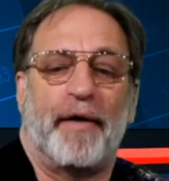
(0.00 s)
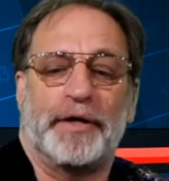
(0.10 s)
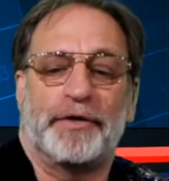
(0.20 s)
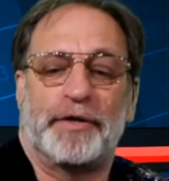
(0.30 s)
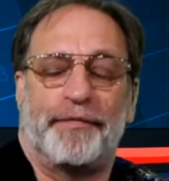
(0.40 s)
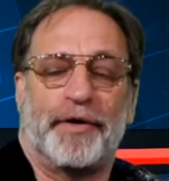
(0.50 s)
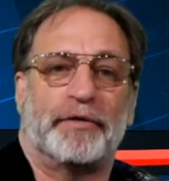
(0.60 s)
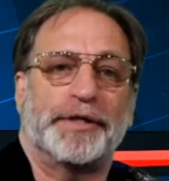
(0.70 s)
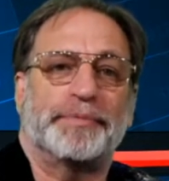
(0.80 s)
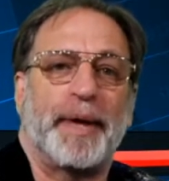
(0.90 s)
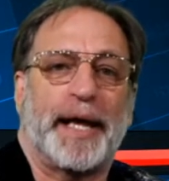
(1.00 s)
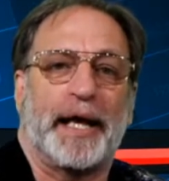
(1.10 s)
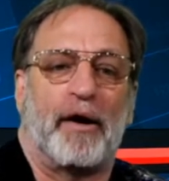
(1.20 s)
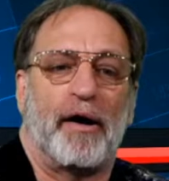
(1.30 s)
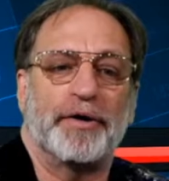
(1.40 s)
difficulties making
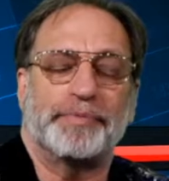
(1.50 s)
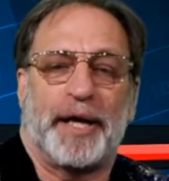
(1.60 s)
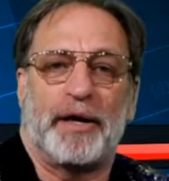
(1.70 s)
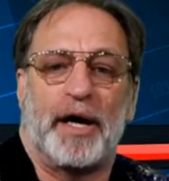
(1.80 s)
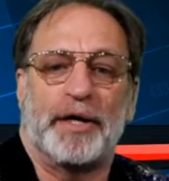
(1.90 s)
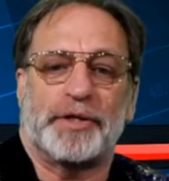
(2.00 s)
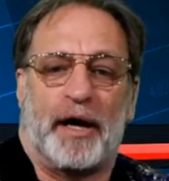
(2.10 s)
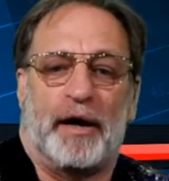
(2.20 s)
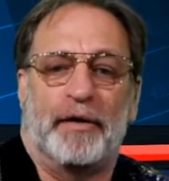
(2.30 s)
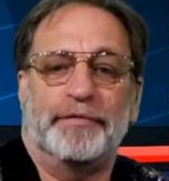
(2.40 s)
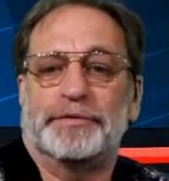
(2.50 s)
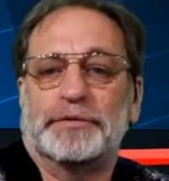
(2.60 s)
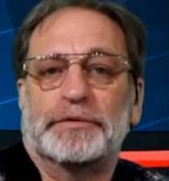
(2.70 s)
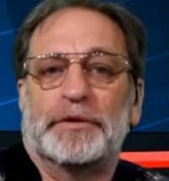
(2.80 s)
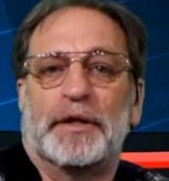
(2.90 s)
cars because of
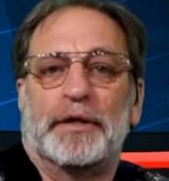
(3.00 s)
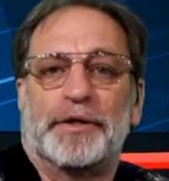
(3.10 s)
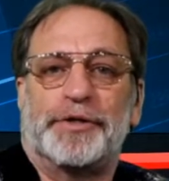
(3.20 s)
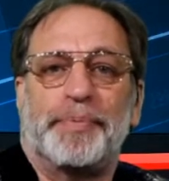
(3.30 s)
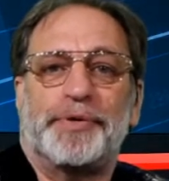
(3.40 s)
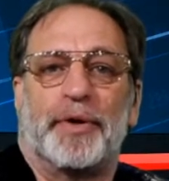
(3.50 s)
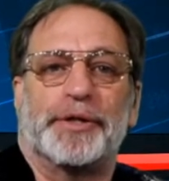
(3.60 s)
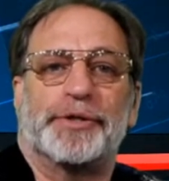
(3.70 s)
the chip shortage.